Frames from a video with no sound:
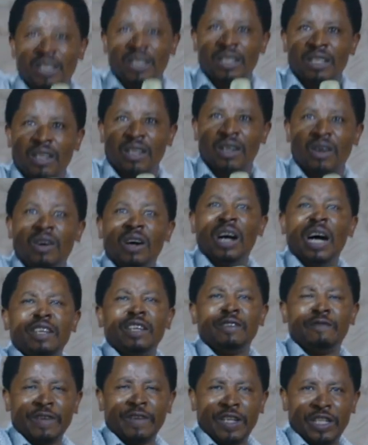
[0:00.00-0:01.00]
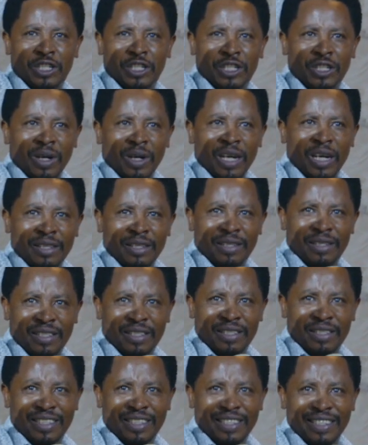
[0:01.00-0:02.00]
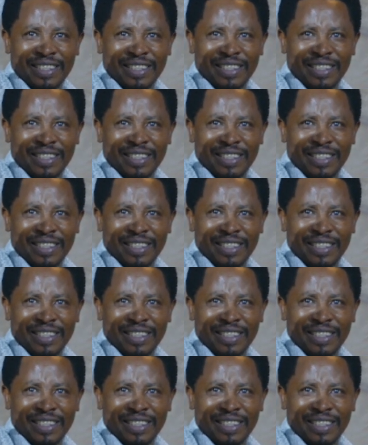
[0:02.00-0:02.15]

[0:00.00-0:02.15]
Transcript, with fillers: go and finish your list.